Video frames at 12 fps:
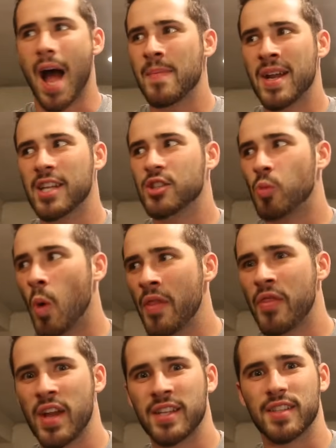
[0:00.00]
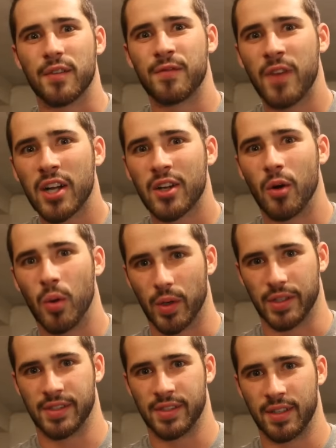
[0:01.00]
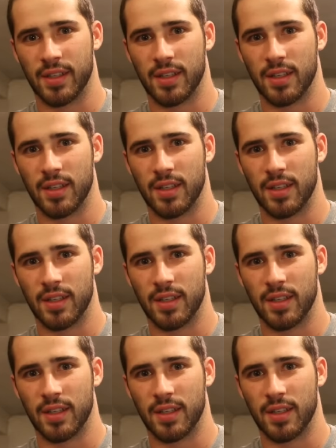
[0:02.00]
I mean, it's one thing to fuck a horse,